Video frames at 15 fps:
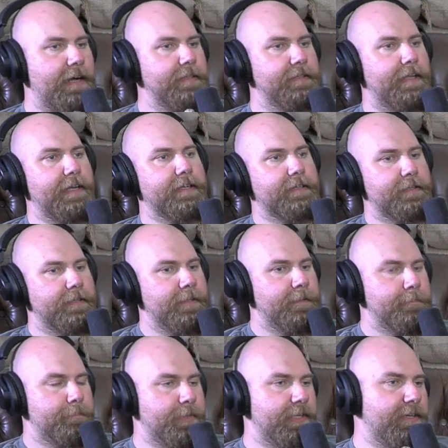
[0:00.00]
I like
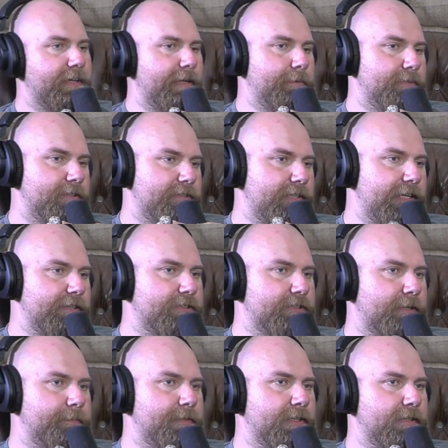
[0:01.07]
being able to take
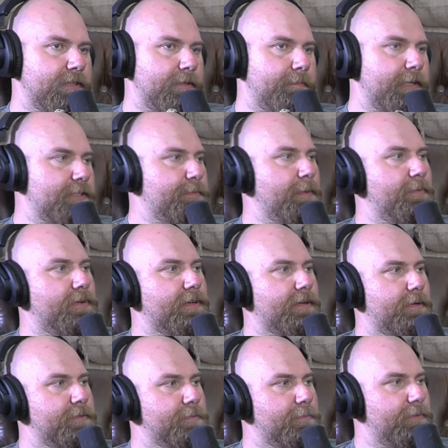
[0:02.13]
something that makes people
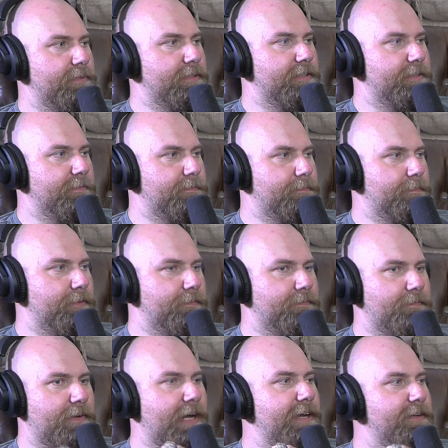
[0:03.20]
uncomfortable and then but
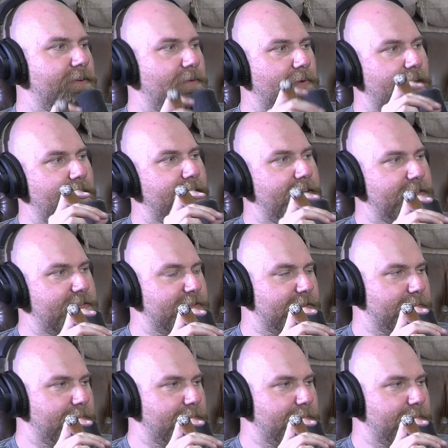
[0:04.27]
find a way to